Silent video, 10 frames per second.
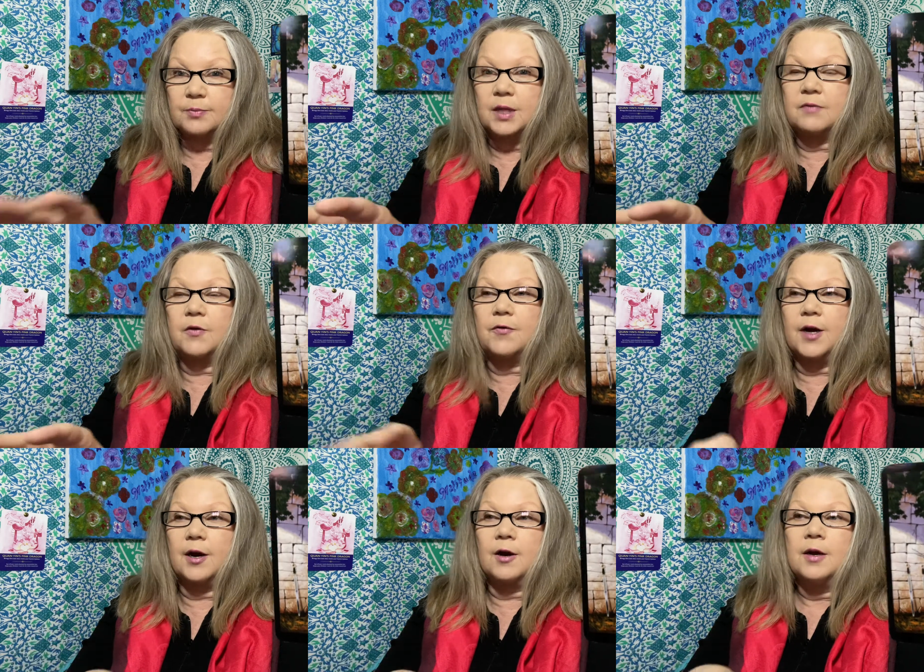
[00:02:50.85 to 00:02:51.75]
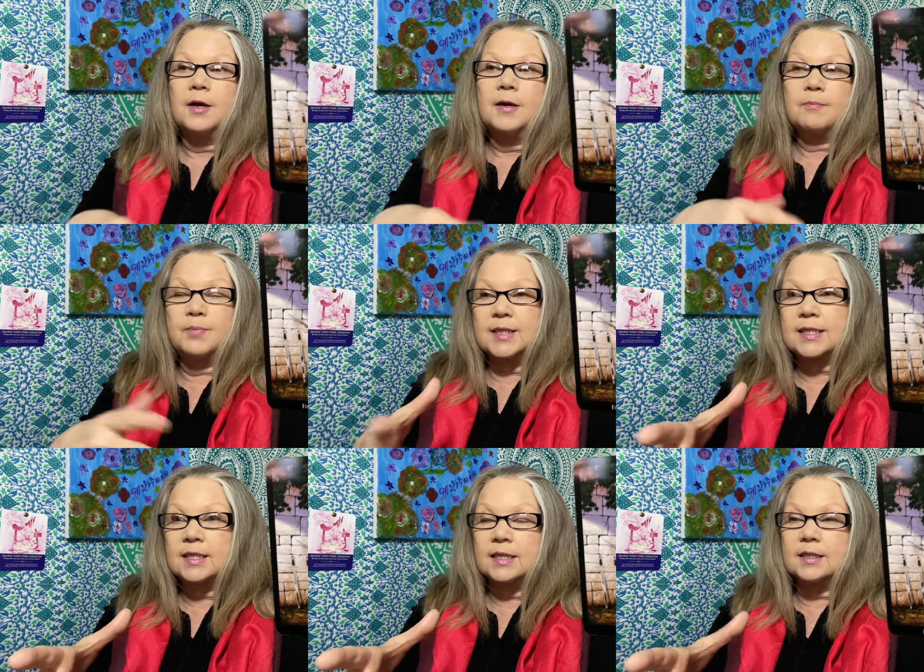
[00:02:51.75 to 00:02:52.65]
love affair,
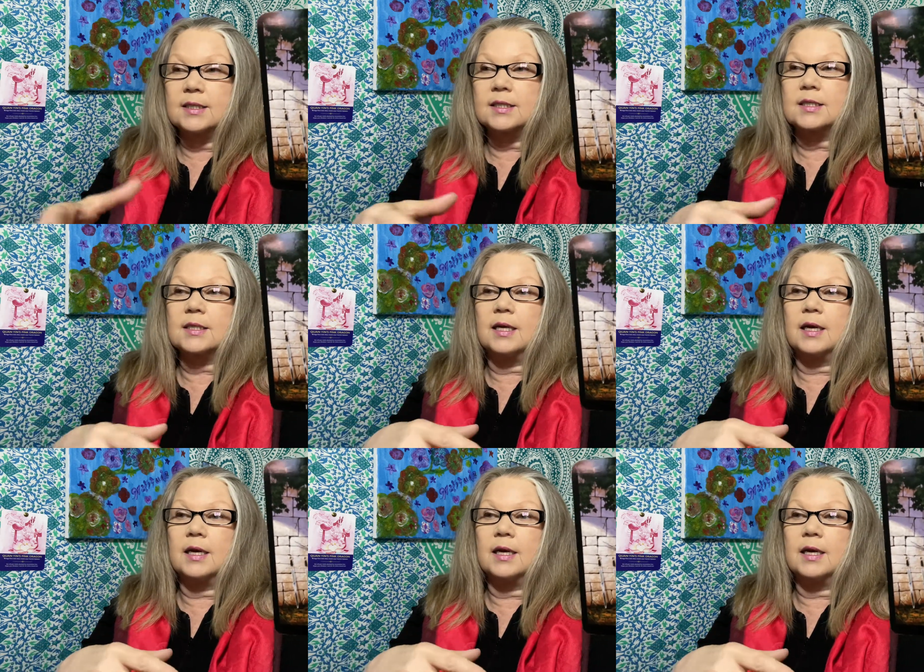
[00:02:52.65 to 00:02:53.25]
business,